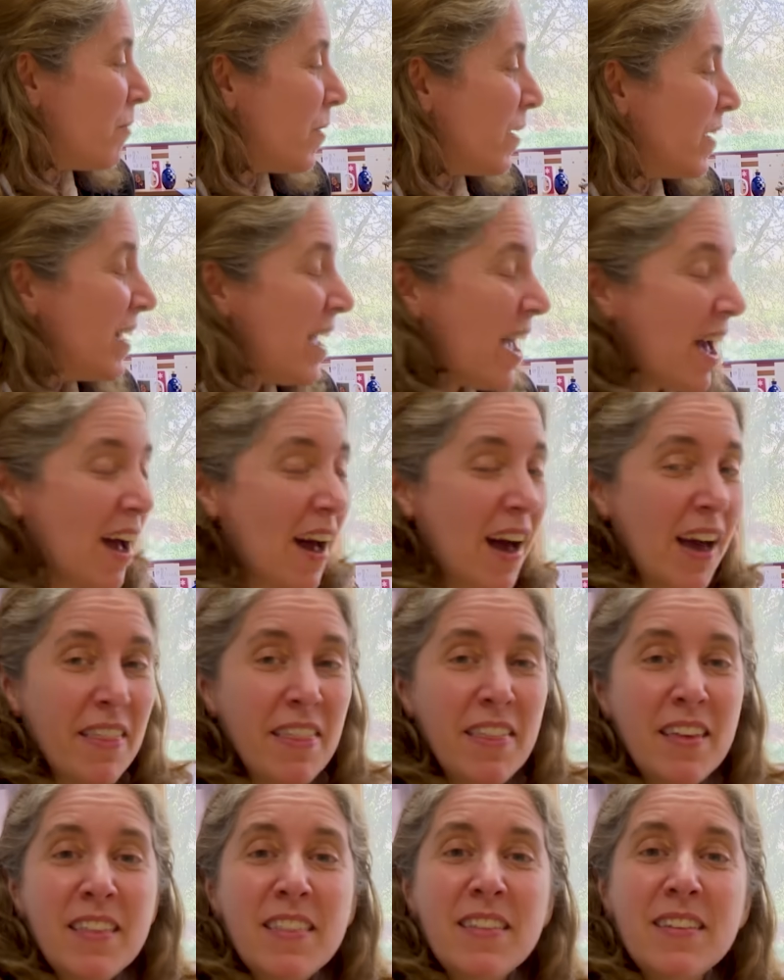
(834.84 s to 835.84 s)
but yeah i
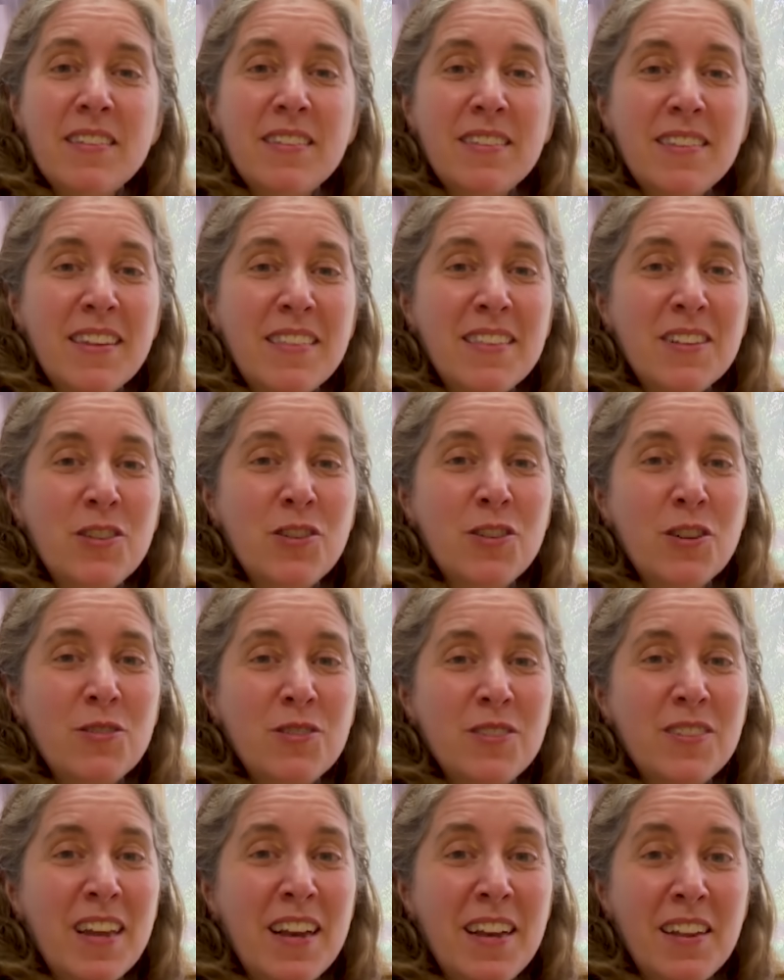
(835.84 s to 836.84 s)
think this this
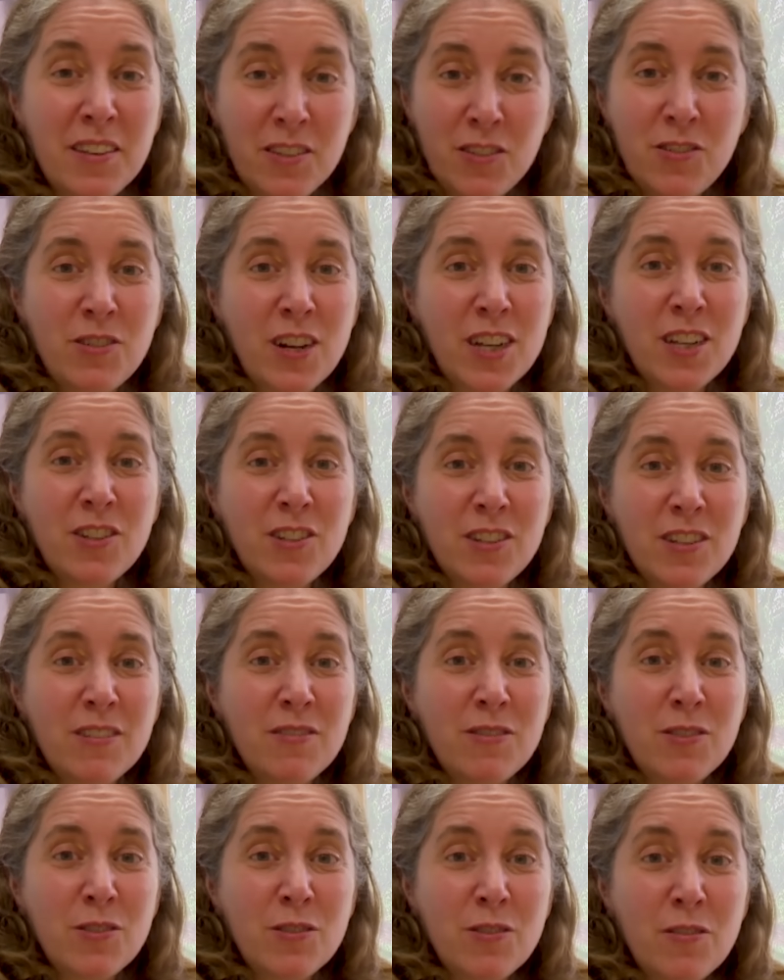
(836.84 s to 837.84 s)
shows an illustration
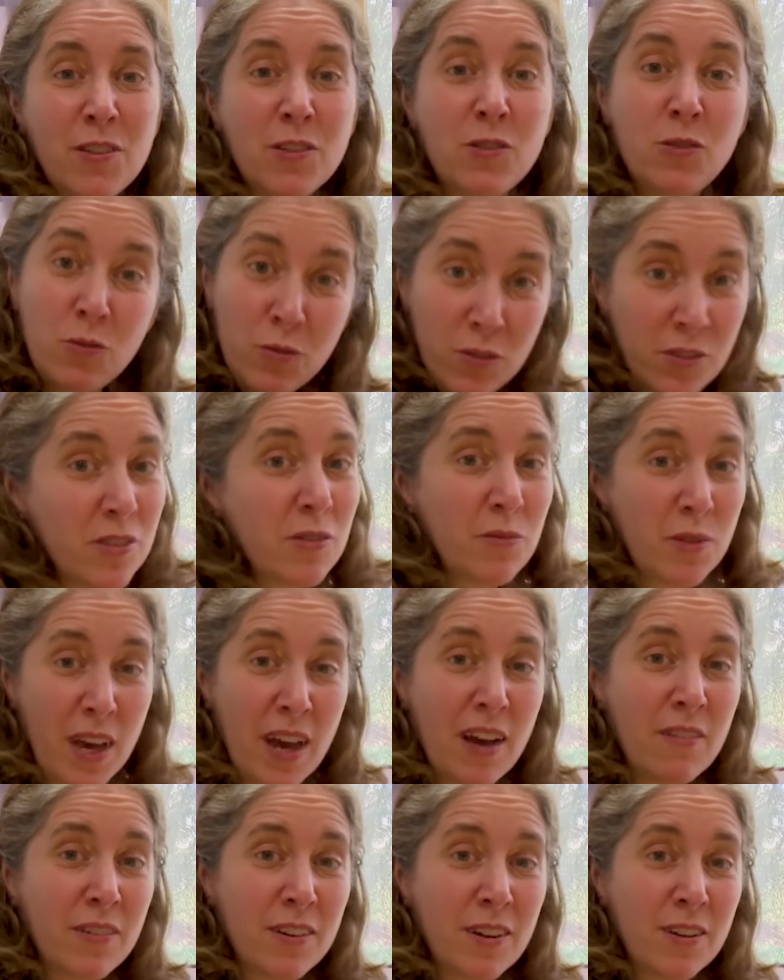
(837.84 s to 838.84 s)
of sort of the tools that we
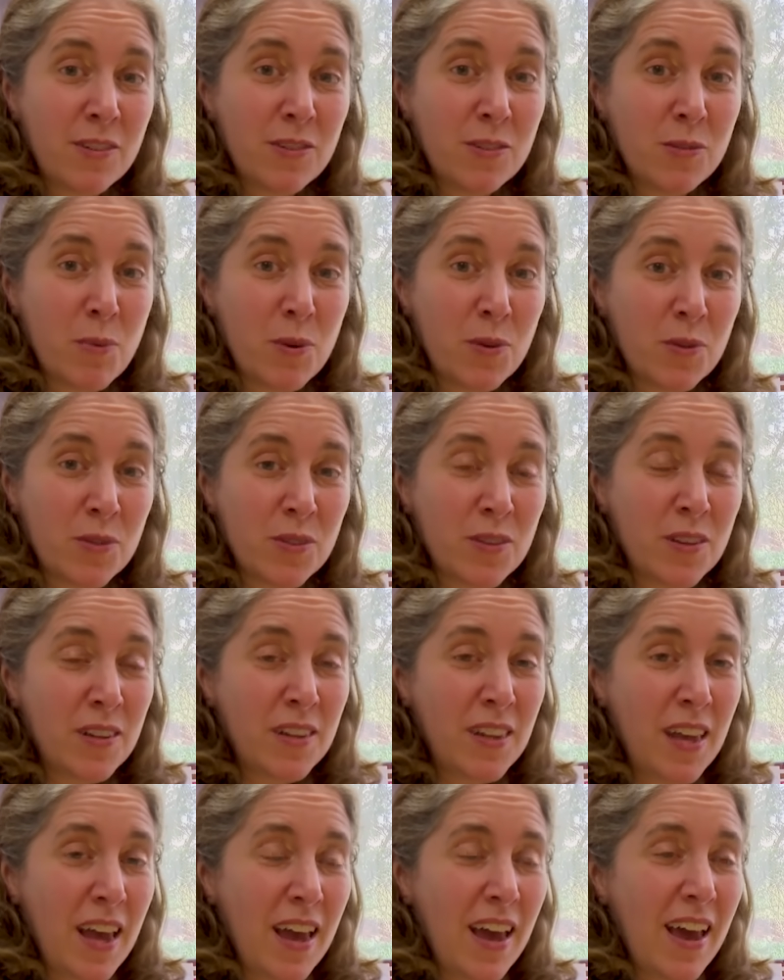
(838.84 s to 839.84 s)
have at our
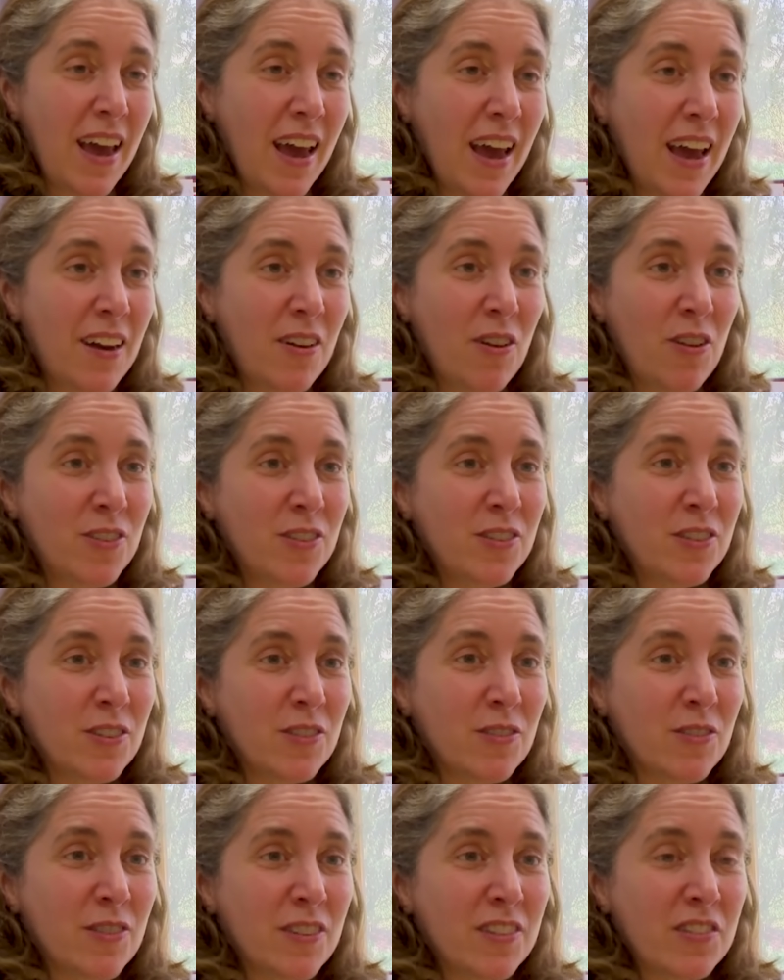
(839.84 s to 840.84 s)
disposal and
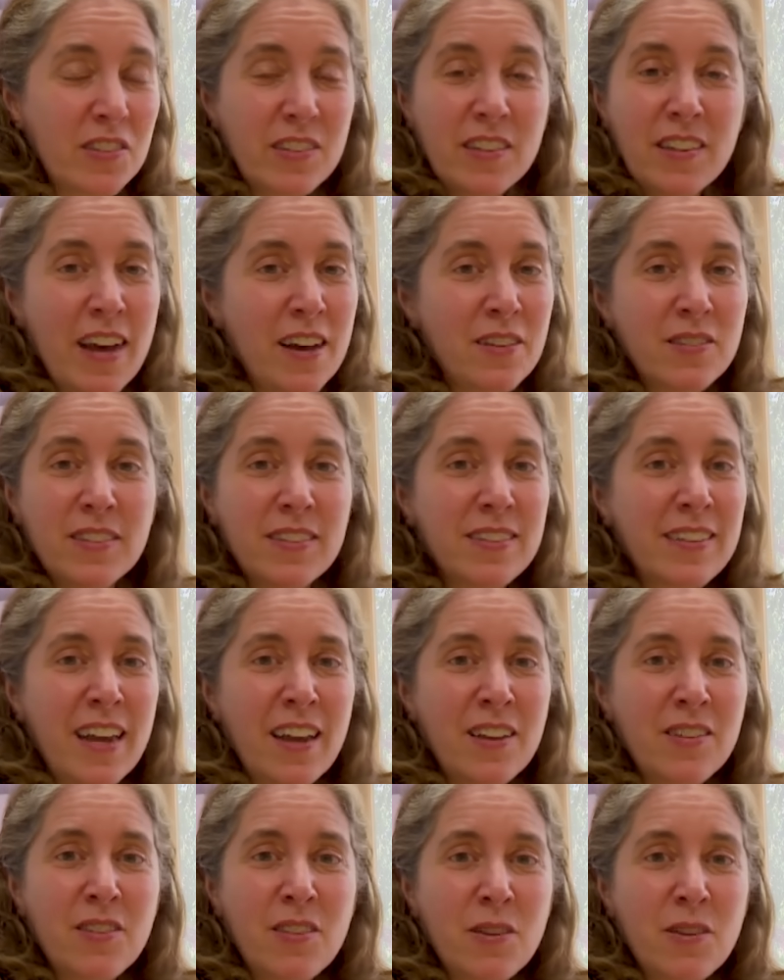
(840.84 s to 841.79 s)
also just allows us to answer